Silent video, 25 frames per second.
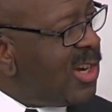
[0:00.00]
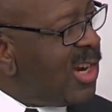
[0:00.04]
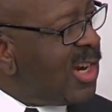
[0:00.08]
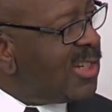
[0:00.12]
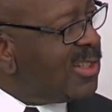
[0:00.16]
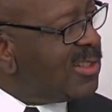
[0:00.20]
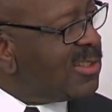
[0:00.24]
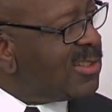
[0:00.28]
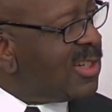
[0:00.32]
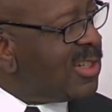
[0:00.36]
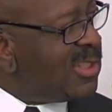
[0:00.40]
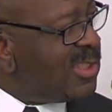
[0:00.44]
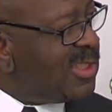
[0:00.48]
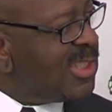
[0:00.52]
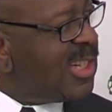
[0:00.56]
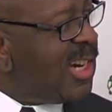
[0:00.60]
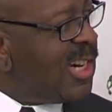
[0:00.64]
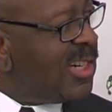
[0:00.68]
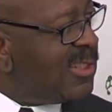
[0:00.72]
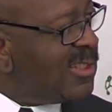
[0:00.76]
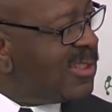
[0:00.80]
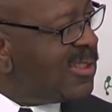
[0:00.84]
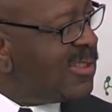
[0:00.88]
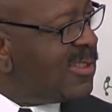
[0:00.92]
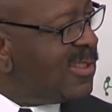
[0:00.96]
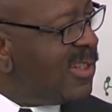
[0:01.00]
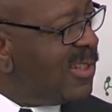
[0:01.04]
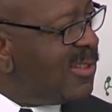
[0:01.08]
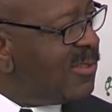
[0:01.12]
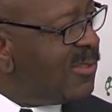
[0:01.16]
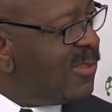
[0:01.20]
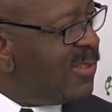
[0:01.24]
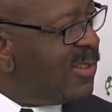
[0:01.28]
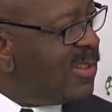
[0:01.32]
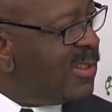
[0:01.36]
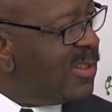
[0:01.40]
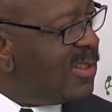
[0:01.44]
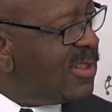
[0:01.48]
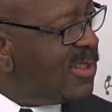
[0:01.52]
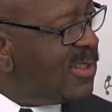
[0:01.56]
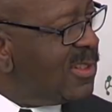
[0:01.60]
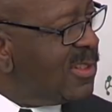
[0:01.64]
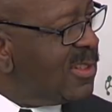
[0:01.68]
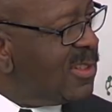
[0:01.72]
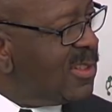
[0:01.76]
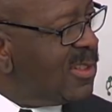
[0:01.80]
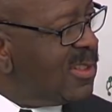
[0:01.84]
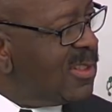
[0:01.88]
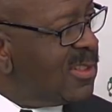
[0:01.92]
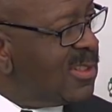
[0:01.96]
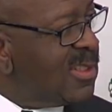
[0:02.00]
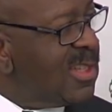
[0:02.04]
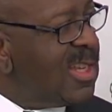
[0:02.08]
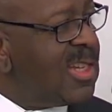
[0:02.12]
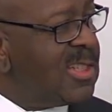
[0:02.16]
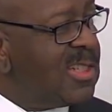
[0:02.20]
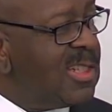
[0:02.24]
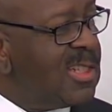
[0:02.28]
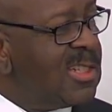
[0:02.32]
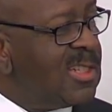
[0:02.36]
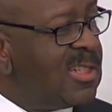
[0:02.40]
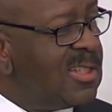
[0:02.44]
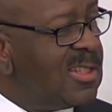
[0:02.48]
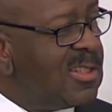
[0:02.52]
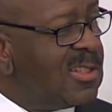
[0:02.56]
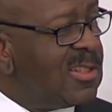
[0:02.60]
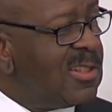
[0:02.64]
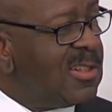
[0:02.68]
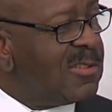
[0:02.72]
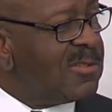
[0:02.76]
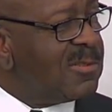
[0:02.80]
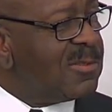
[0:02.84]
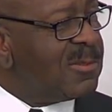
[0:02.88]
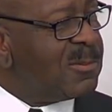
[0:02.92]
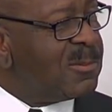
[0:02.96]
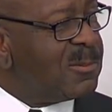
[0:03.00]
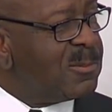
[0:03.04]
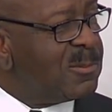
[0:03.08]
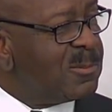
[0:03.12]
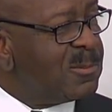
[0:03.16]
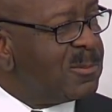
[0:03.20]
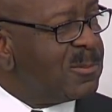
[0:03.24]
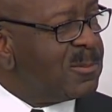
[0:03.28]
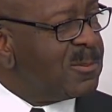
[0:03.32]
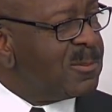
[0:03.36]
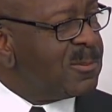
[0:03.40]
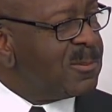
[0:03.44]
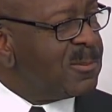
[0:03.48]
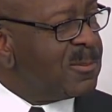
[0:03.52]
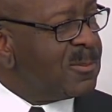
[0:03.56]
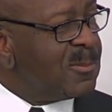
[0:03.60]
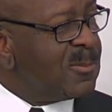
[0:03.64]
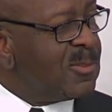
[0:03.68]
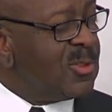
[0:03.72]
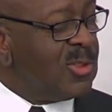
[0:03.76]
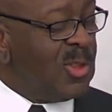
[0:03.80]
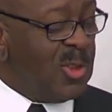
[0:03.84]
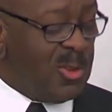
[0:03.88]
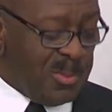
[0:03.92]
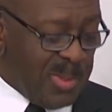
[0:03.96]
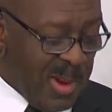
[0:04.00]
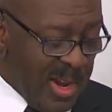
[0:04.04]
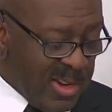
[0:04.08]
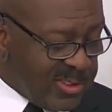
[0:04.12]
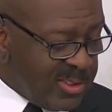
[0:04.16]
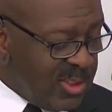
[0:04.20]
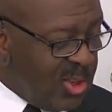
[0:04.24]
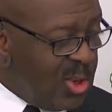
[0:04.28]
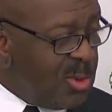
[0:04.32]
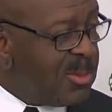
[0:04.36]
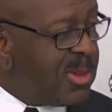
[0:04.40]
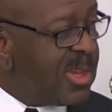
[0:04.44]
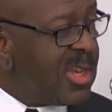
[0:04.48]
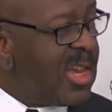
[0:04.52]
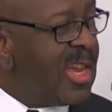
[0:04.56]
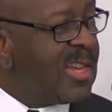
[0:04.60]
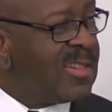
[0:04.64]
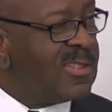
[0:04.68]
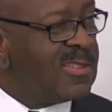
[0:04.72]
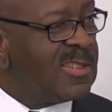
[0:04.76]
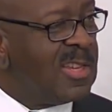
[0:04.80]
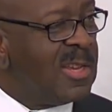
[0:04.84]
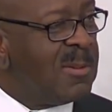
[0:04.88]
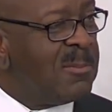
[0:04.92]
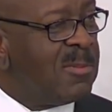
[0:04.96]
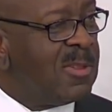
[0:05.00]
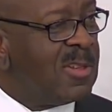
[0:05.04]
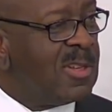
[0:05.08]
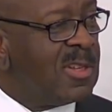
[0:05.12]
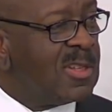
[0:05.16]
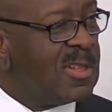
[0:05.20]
and start charging stuff. Yeah, identity theft. So it's Pasaloma gang, same thing.